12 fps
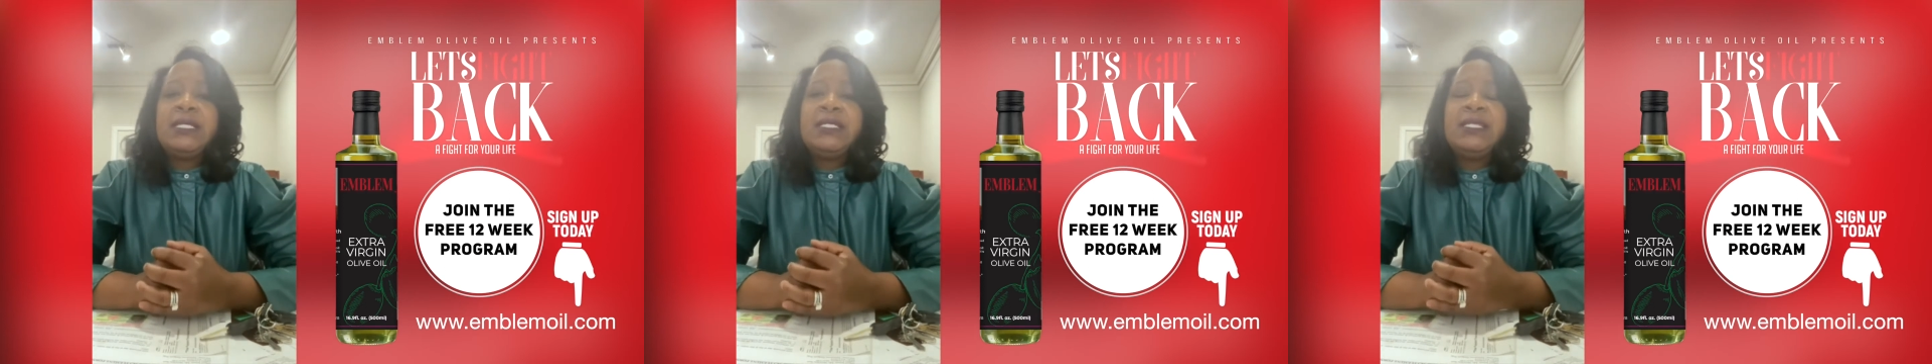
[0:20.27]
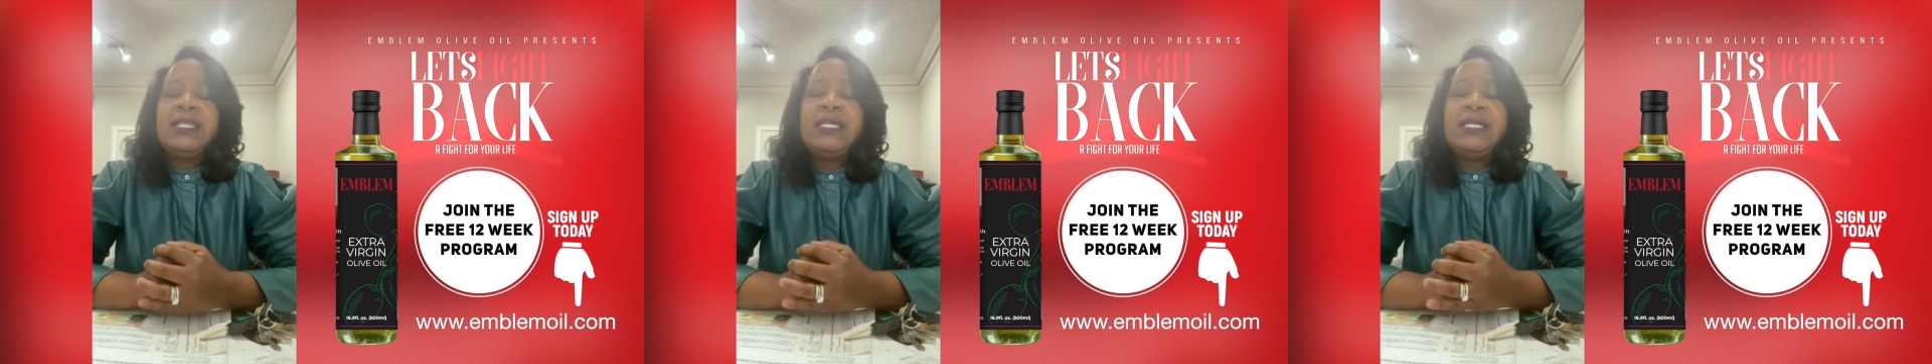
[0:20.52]

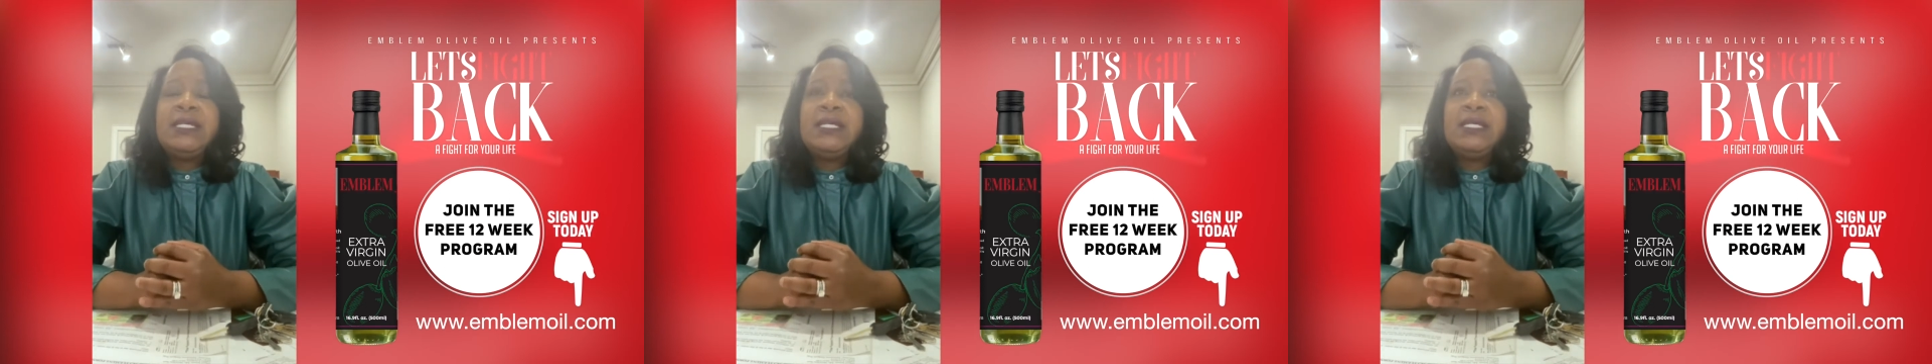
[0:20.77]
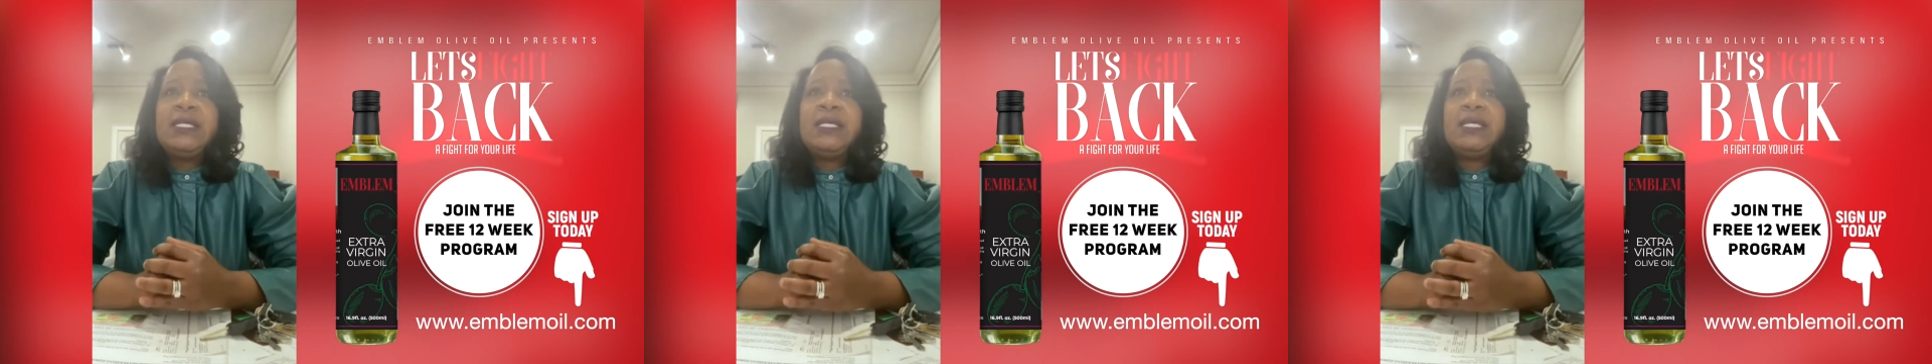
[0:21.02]

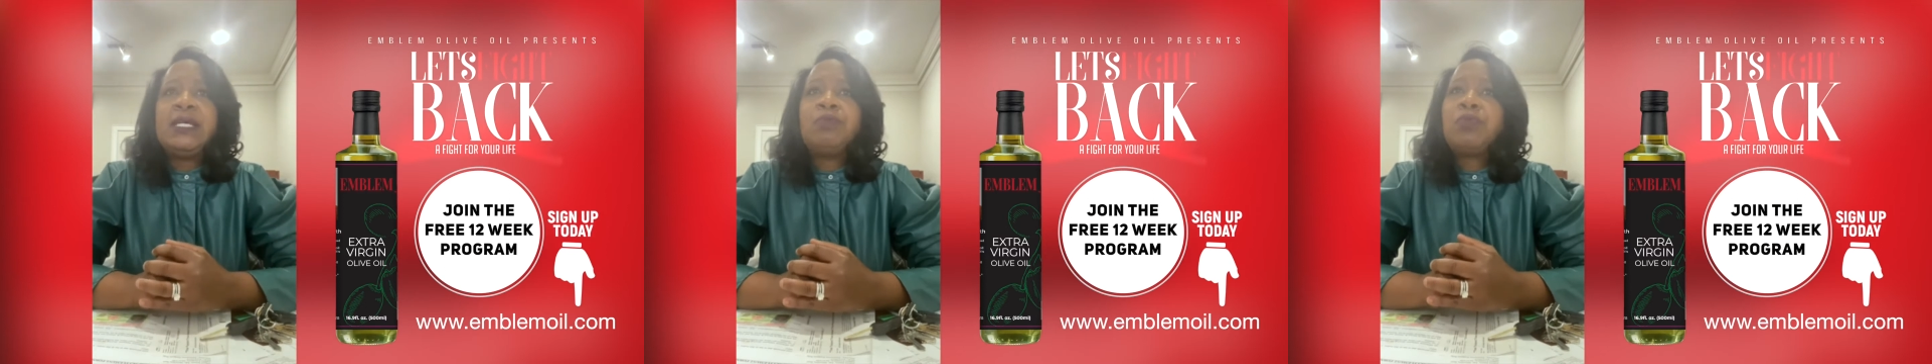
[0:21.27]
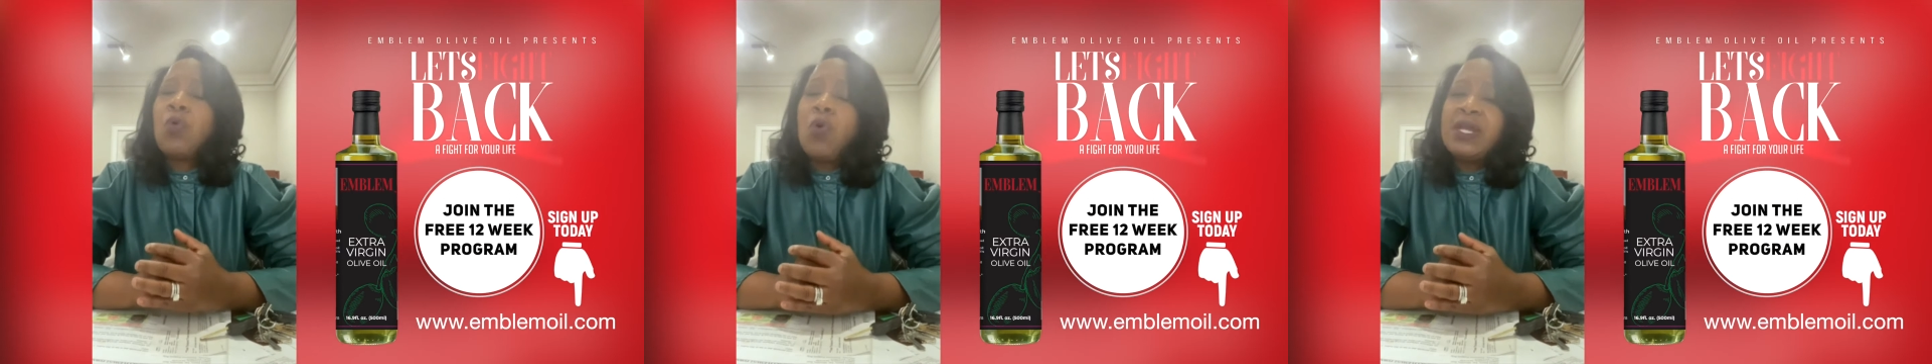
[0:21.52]
the
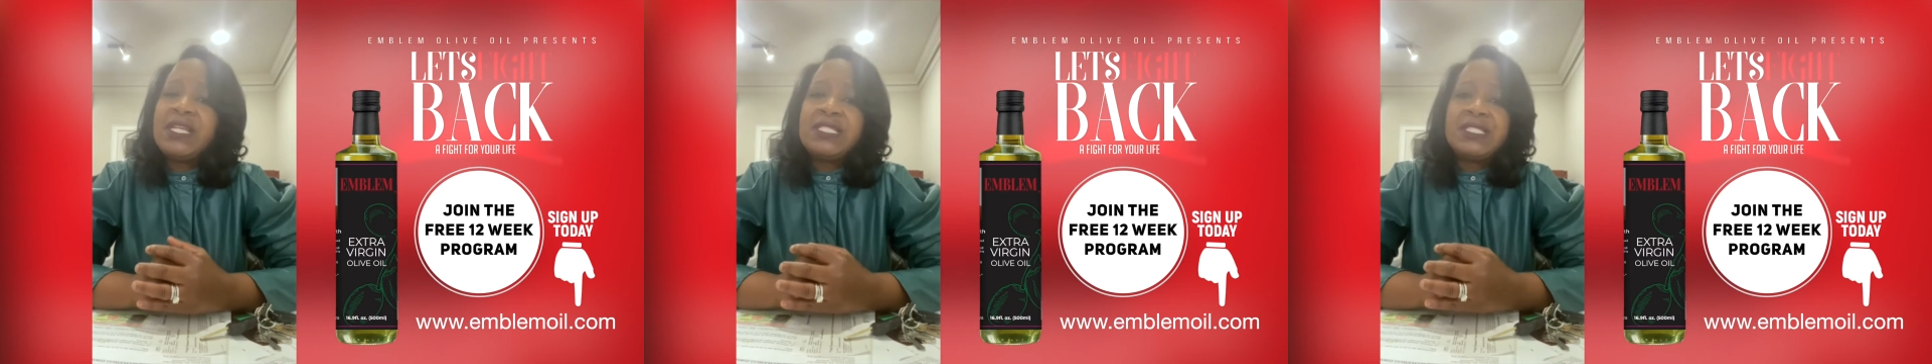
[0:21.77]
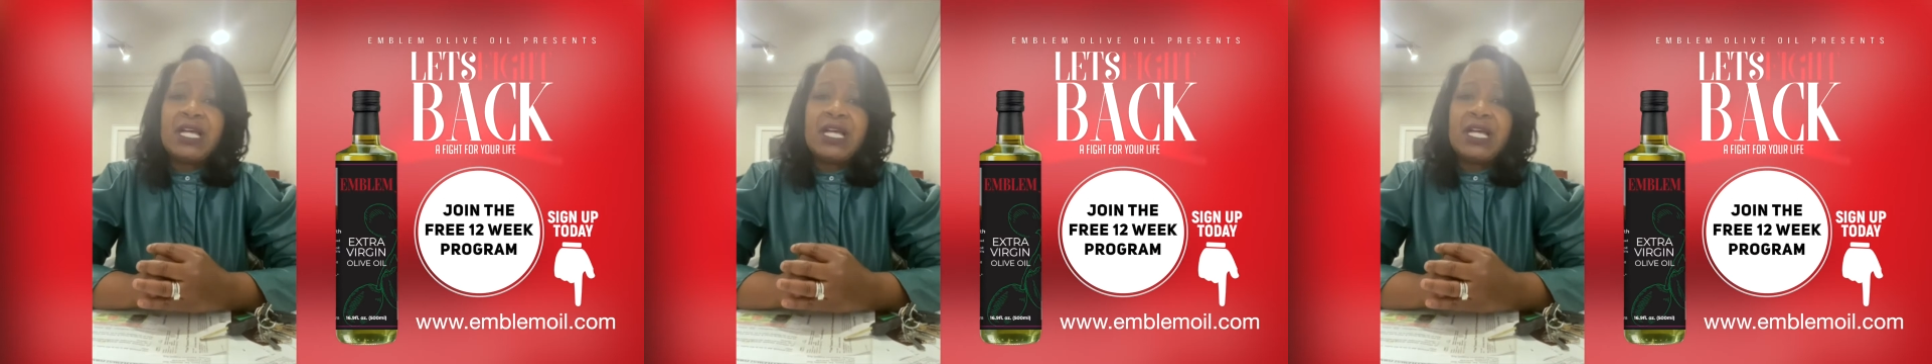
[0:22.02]
importance